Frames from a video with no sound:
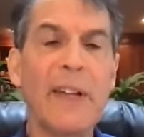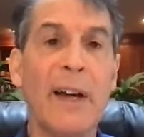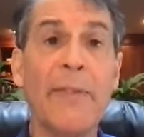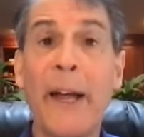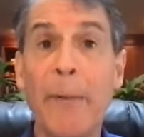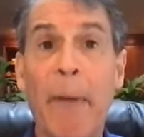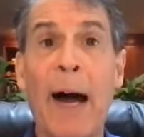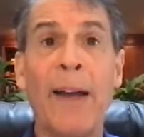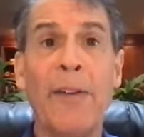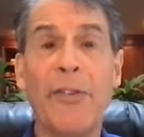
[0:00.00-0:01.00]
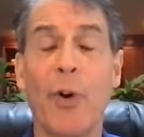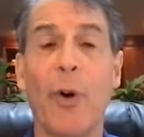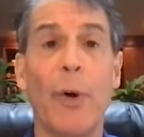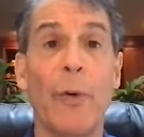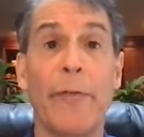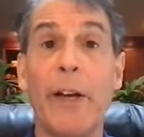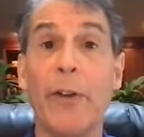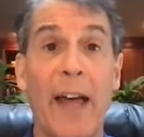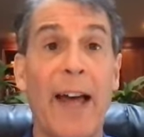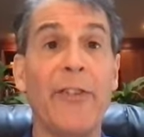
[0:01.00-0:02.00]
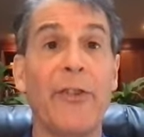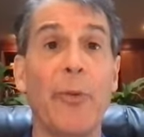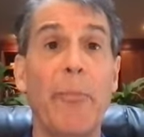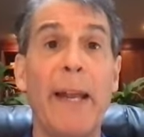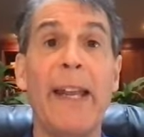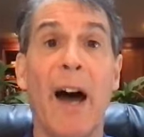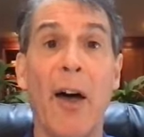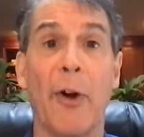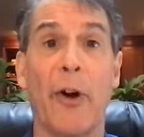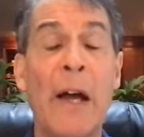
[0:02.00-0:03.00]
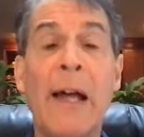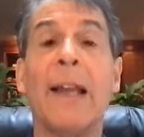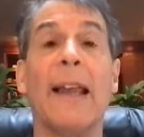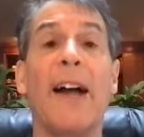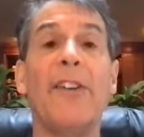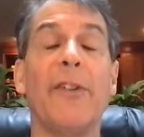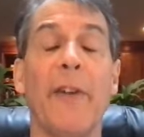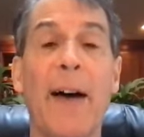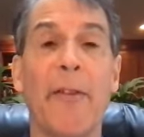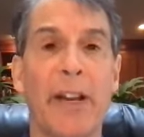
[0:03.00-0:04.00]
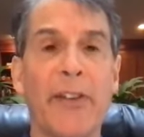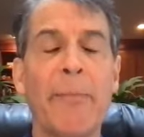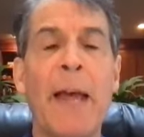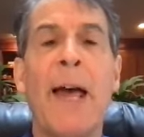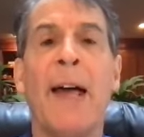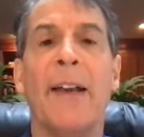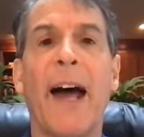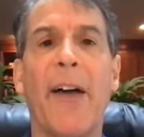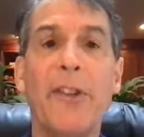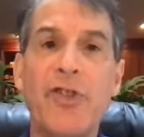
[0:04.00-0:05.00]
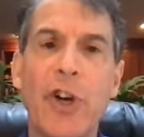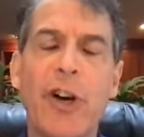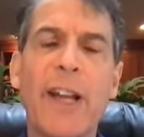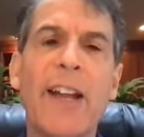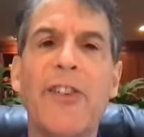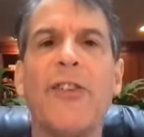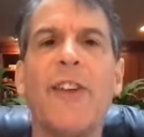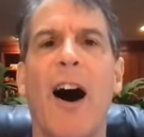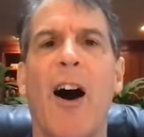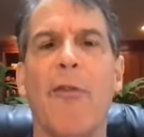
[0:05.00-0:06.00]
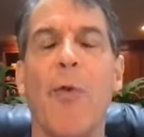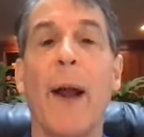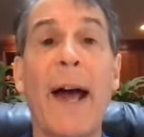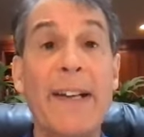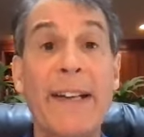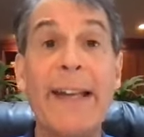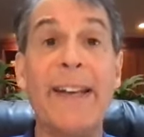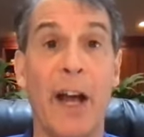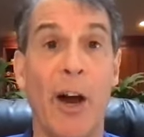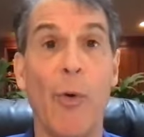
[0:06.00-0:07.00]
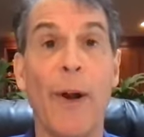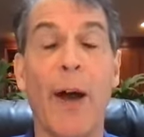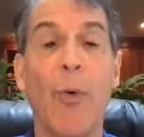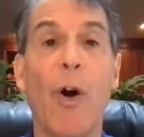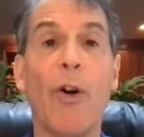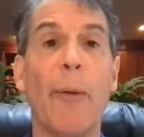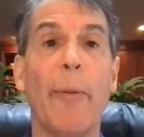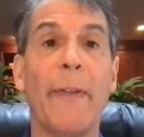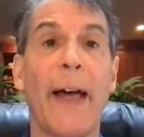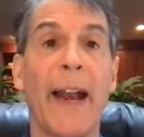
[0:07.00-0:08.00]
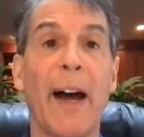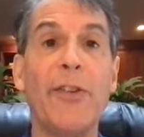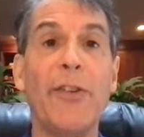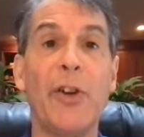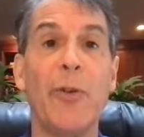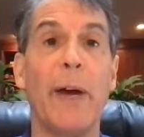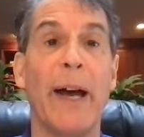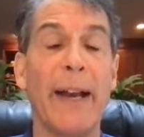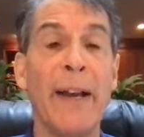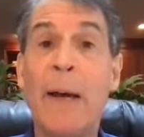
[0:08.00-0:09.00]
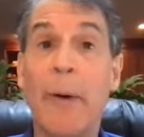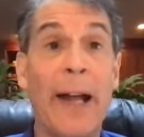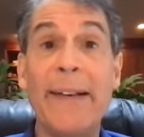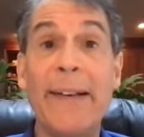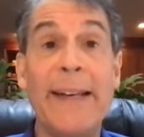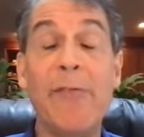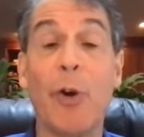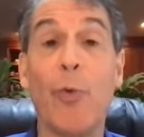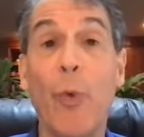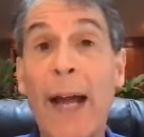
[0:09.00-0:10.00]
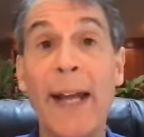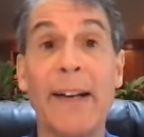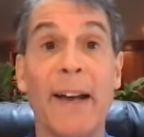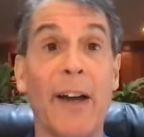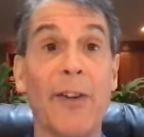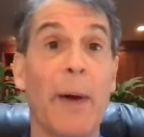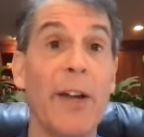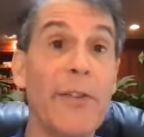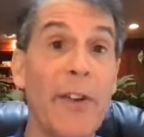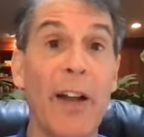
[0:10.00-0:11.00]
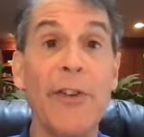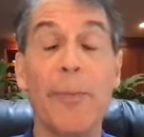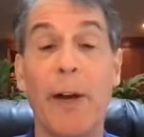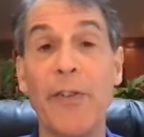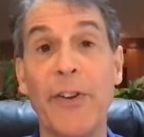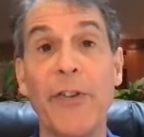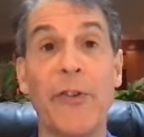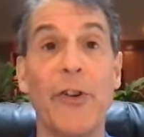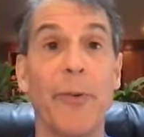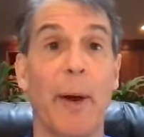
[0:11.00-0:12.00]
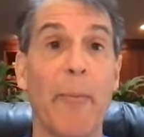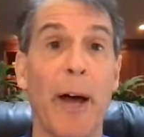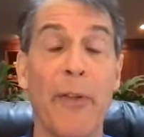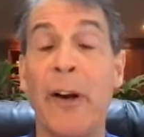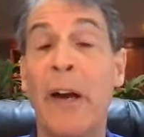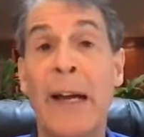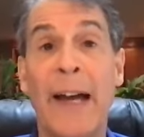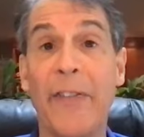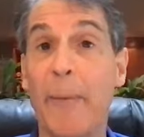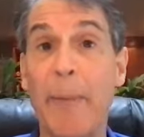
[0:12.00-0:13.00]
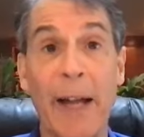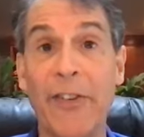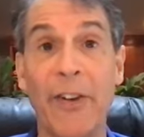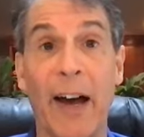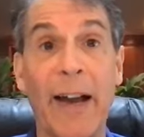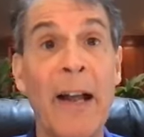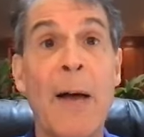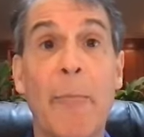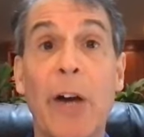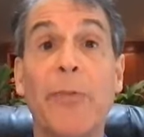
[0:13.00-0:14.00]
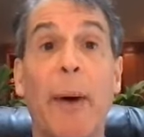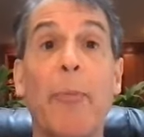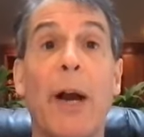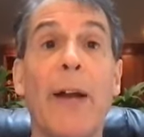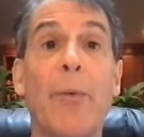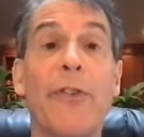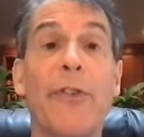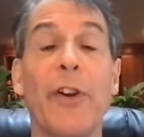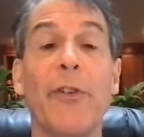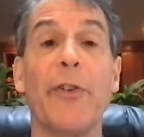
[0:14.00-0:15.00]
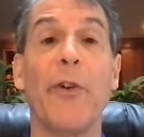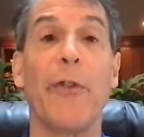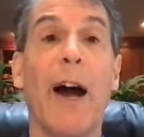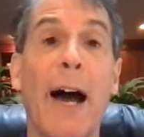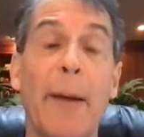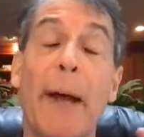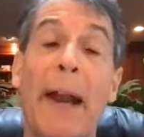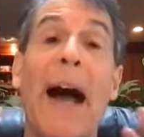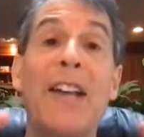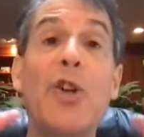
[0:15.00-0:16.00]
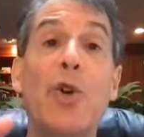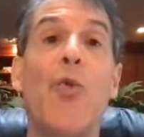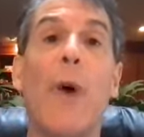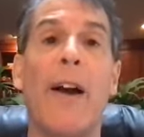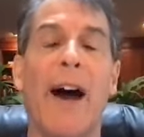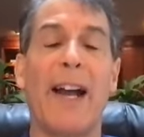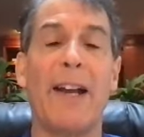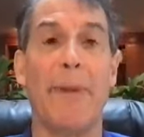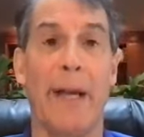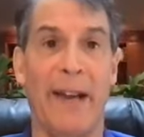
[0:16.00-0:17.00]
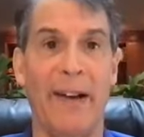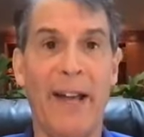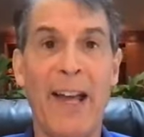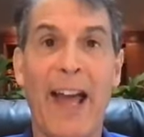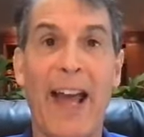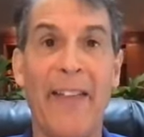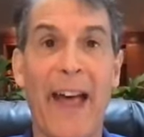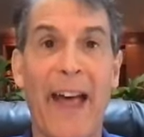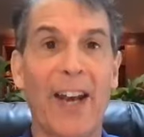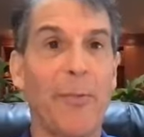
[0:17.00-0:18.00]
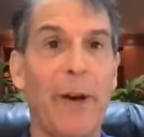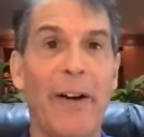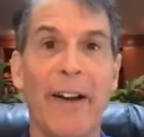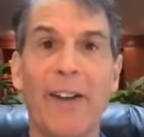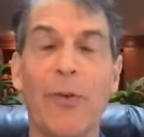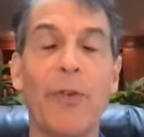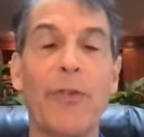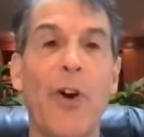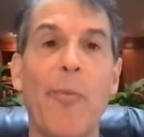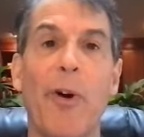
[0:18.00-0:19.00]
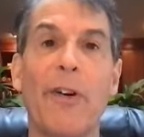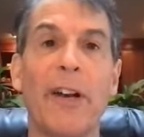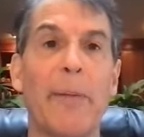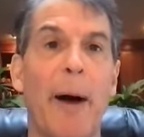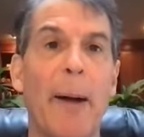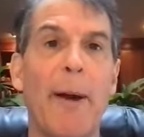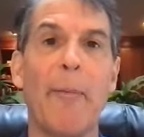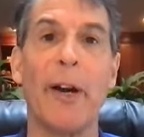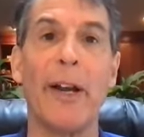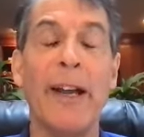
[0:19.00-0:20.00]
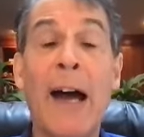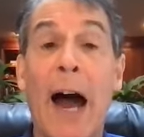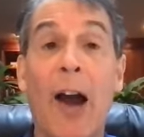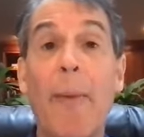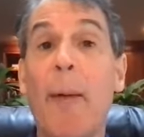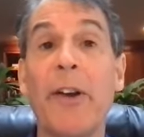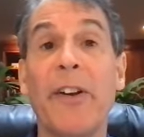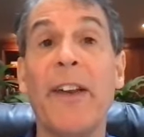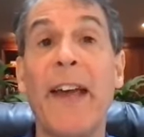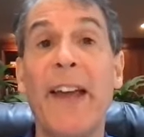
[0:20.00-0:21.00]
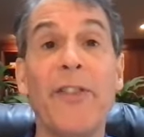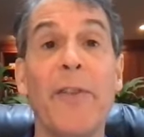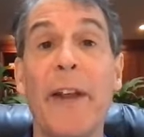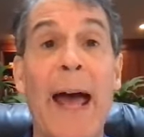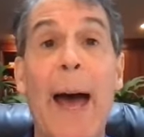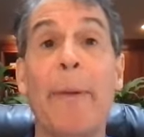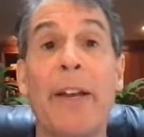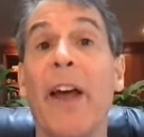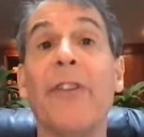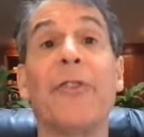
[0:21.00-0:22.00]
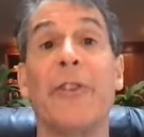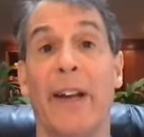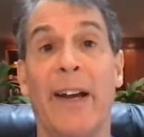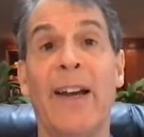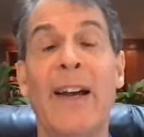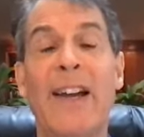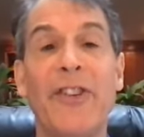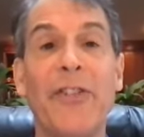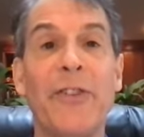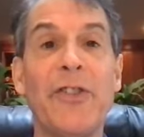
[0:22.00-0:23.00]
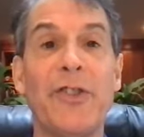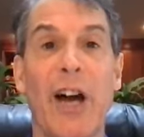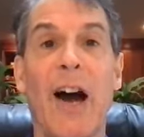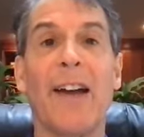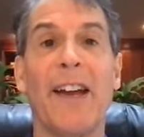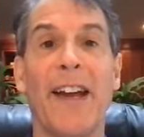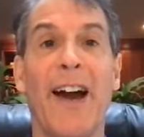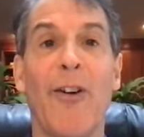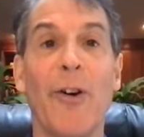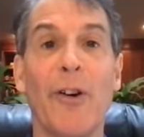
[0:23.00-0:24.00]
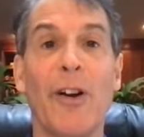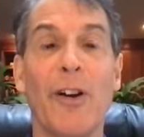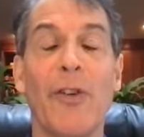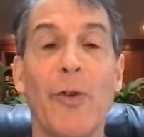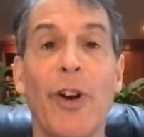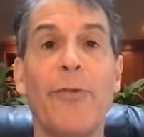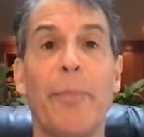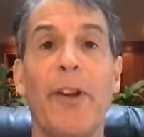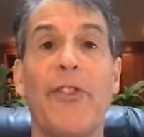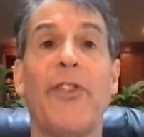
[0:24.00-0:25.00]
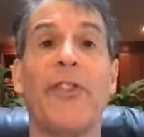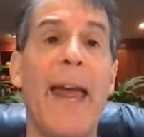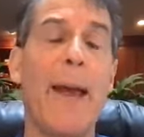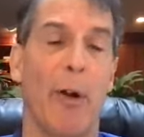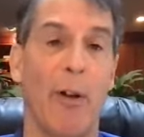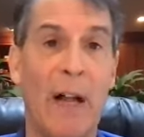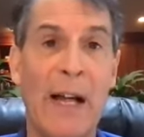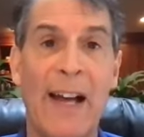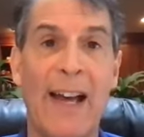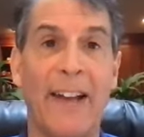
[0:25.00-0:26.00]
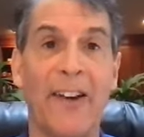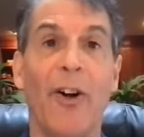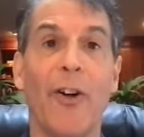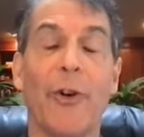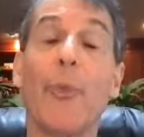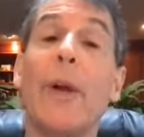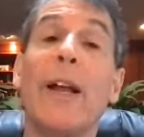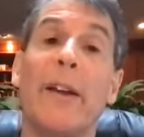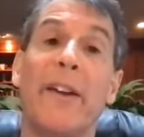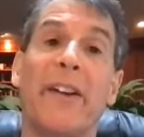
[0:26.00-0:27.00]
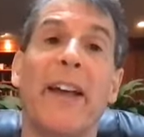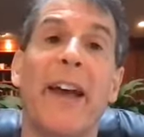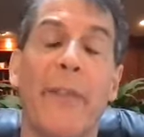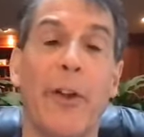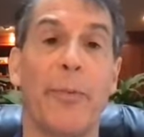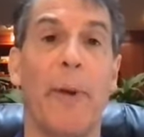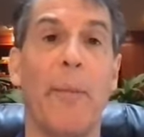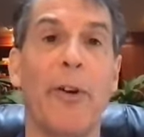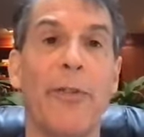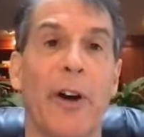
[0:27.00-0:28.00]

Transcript: that my story reveals, as do many other lines of evidence. Now, the journey itself, what I did know when I woke up in that ICU bed and didn't even recognize my sons, my sisters, my mother at the bedside, because my brain was still so fried, but I knew where I'd been. And that experience was so burned into my memory. I remember it today as if it happened yesterday. Just shocking how crisp and stable and ultra real and detailed those memories